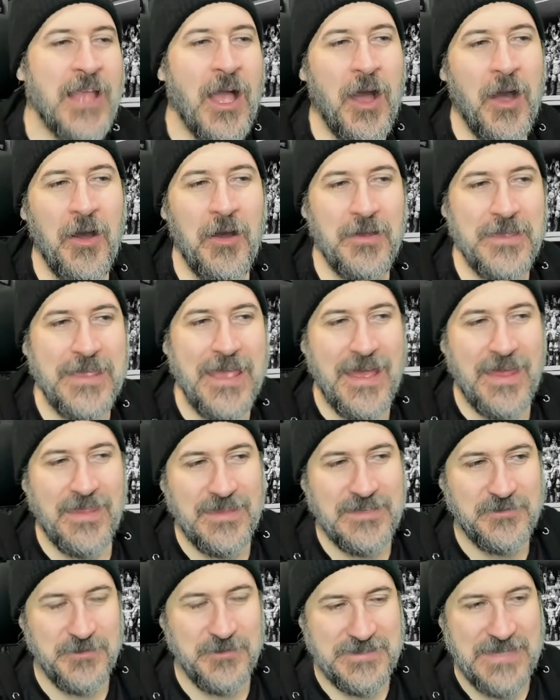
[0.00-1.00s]
Oh, yeah,
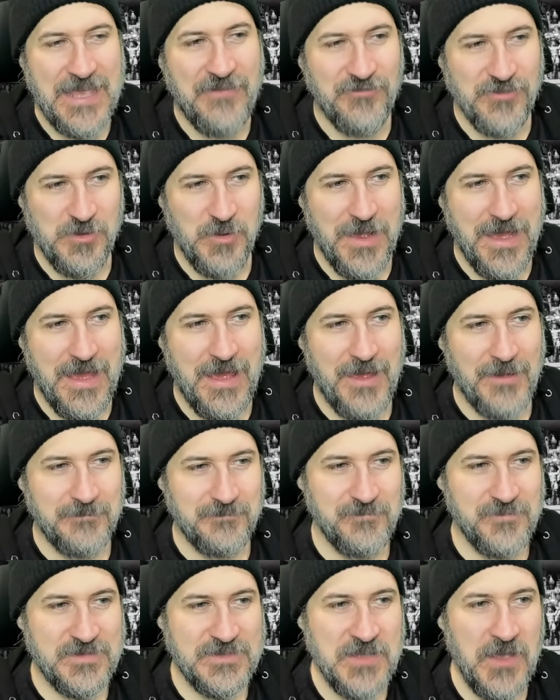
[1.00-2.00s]
this was
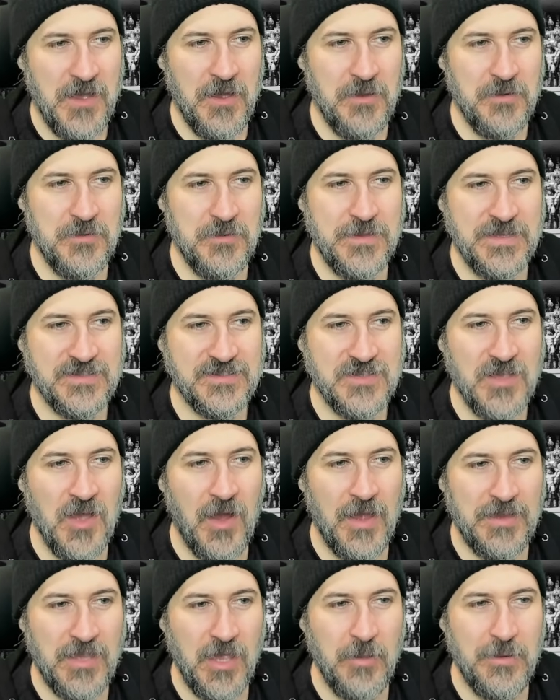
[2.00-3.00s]
everywhere. So this
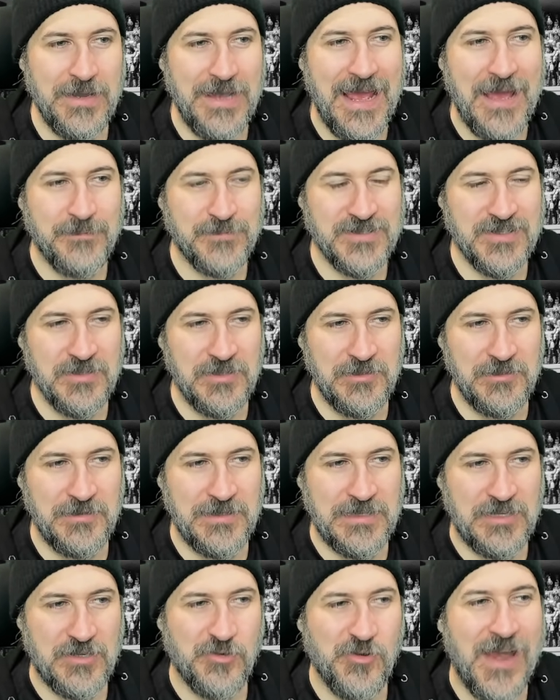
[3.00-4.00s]
guy going
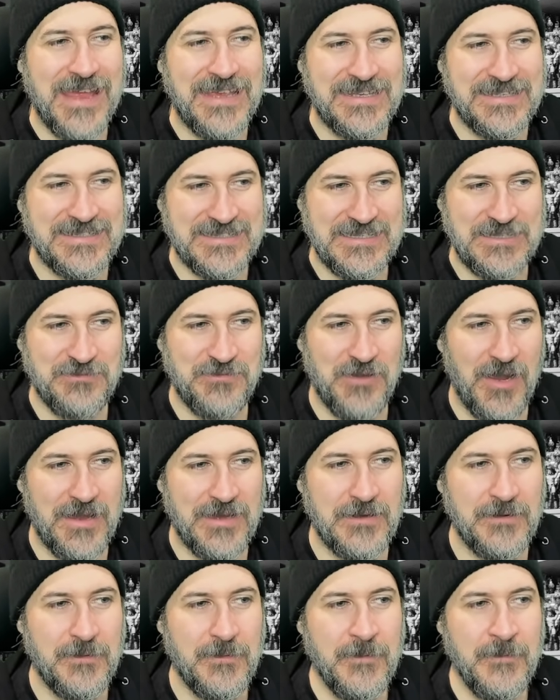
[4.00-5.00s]
absolutely crazy,
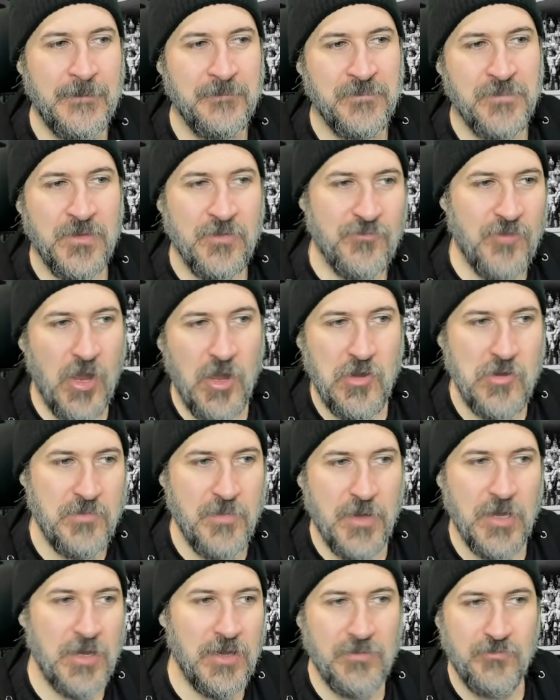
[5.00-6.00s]
right?
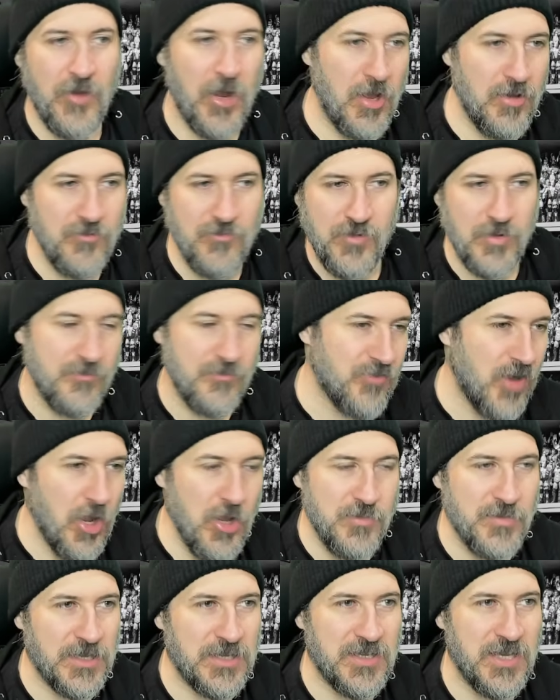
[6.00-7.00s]

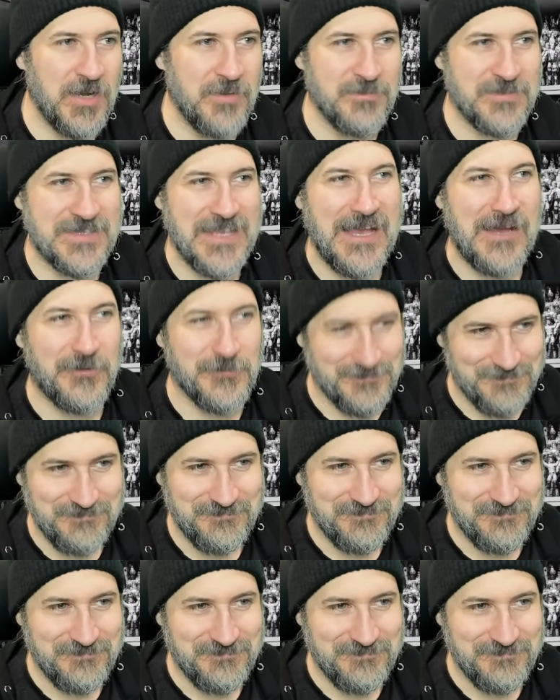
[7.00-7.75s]
Roman comes out.